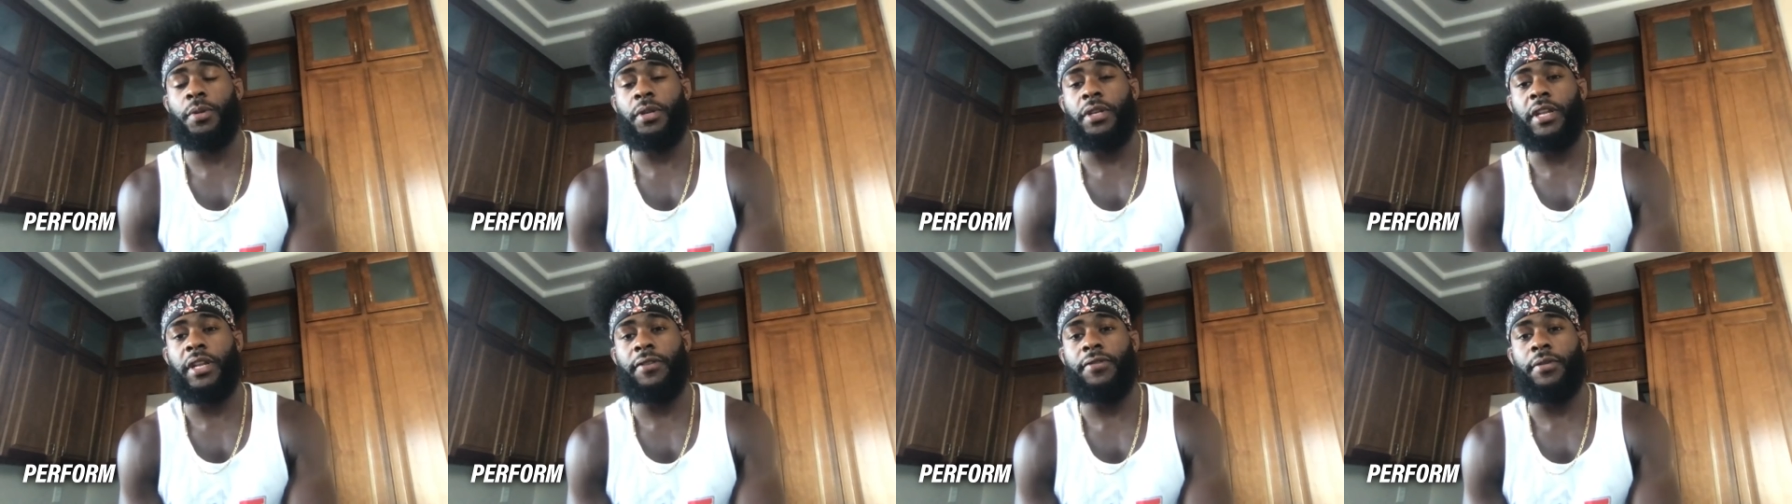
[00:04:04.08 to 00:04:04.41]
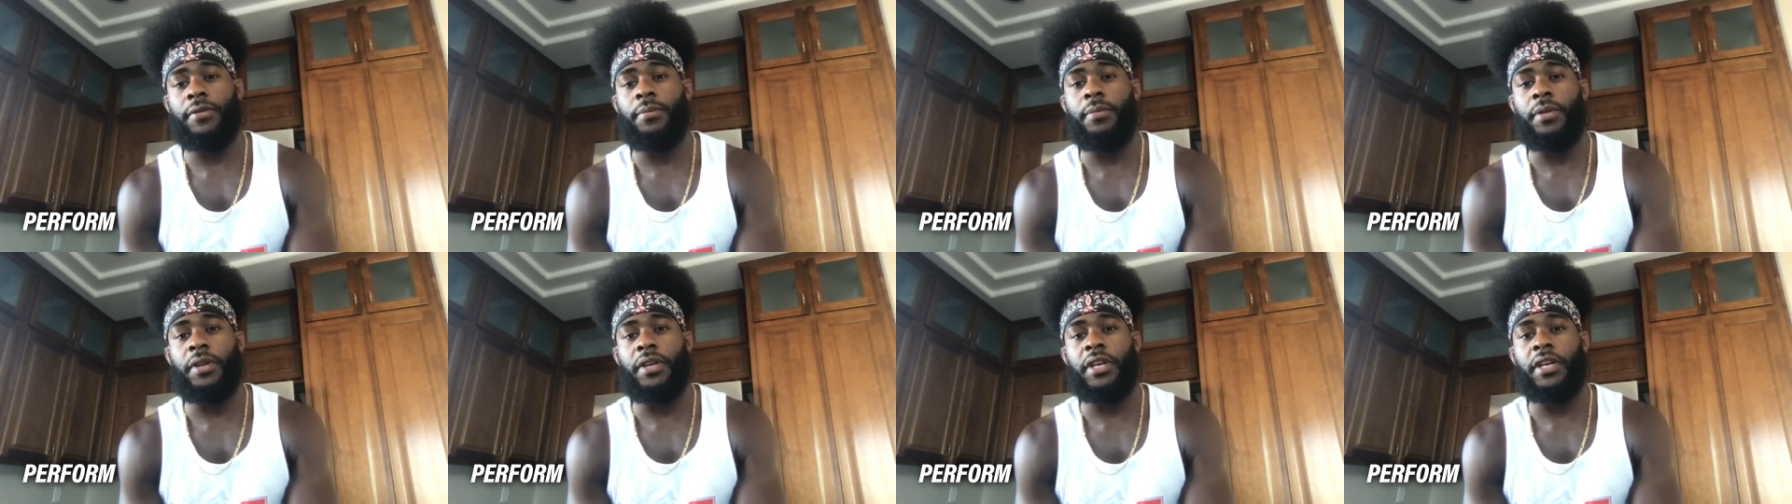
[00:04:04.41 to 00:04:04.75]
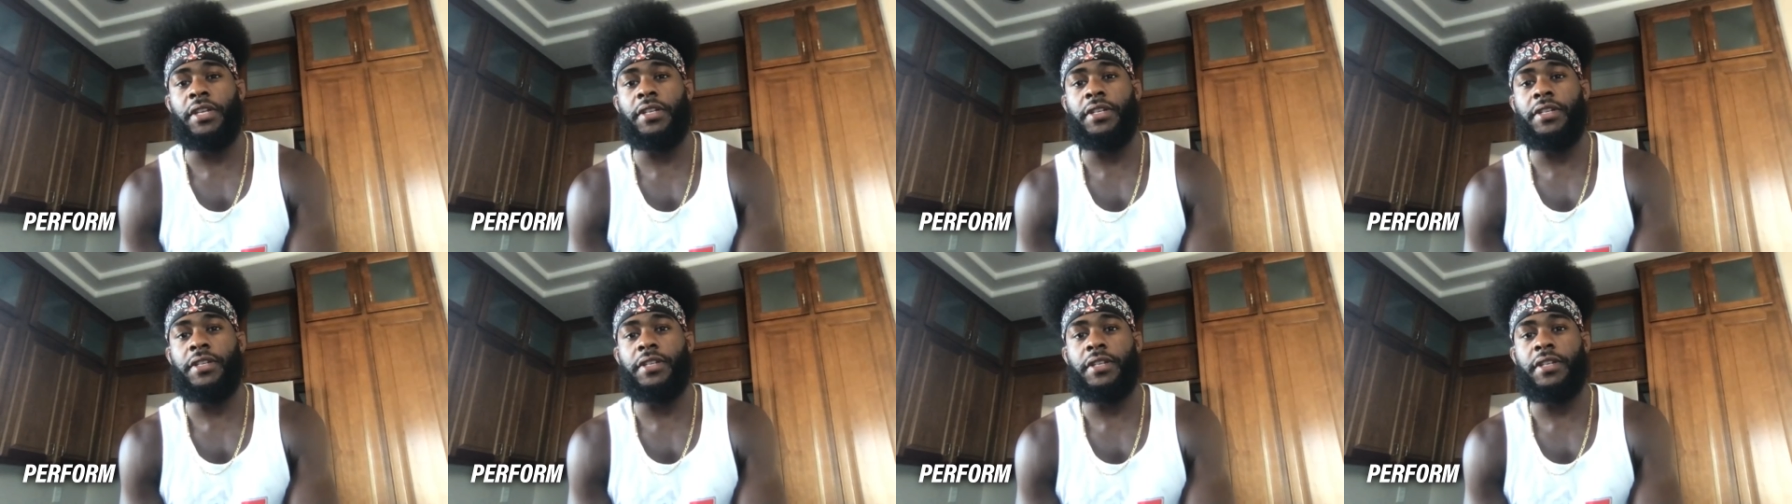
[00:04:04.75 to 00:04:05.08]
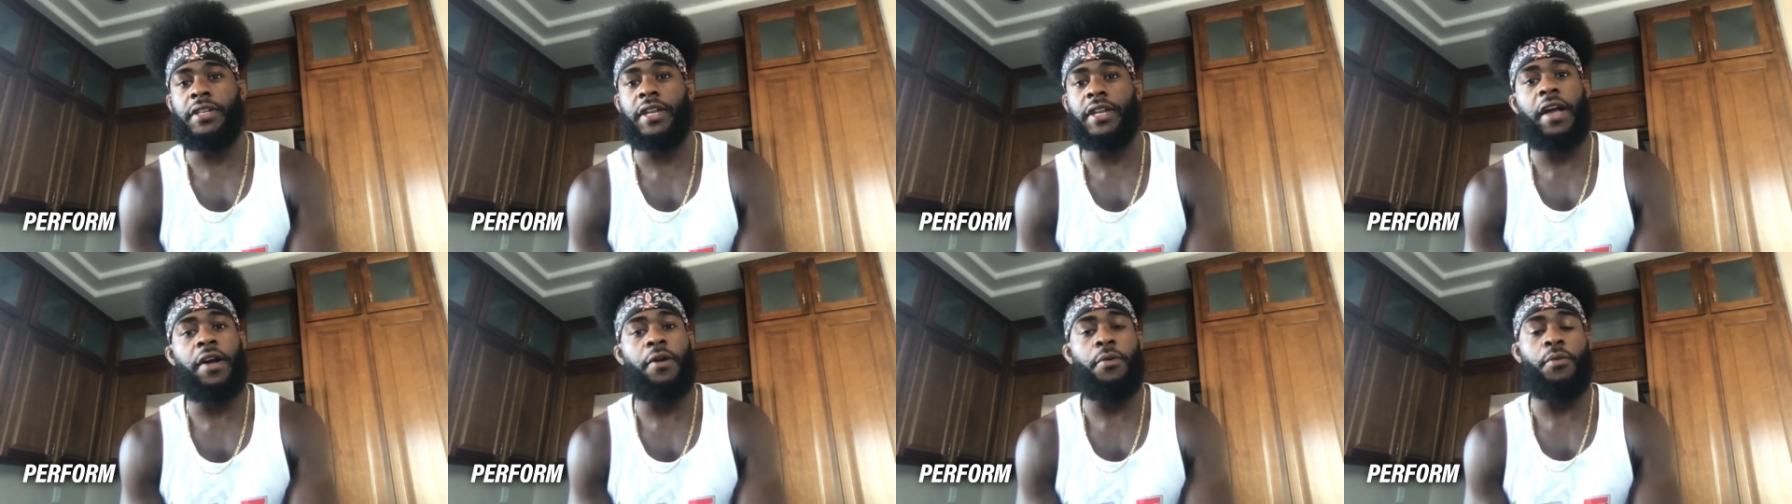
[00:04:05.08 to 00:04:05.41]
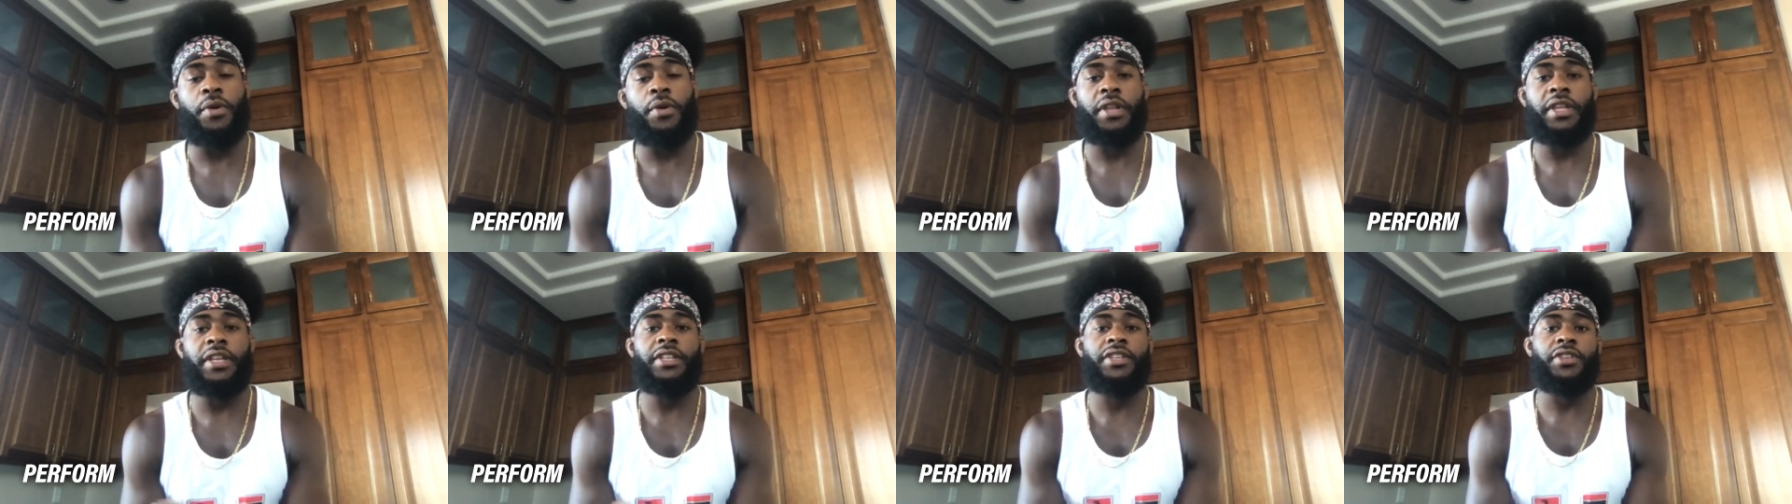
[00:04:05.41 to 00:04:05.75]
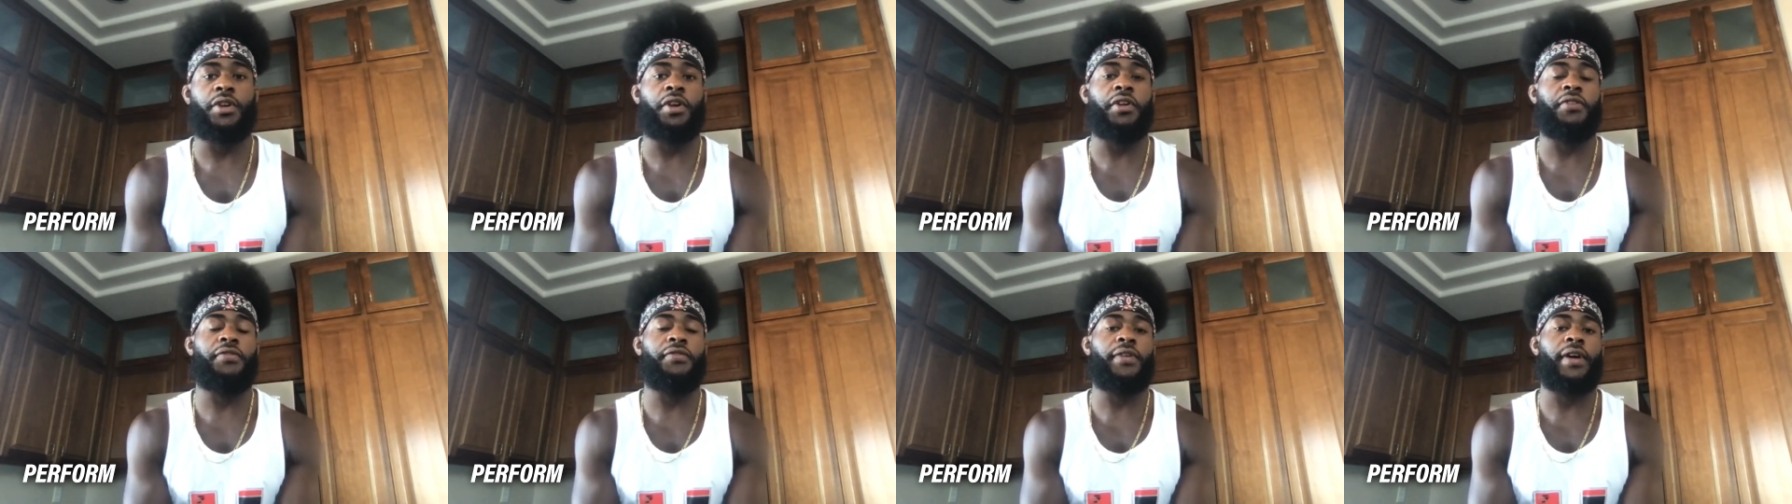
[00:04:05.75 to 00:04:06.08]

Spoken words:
different, because now when he started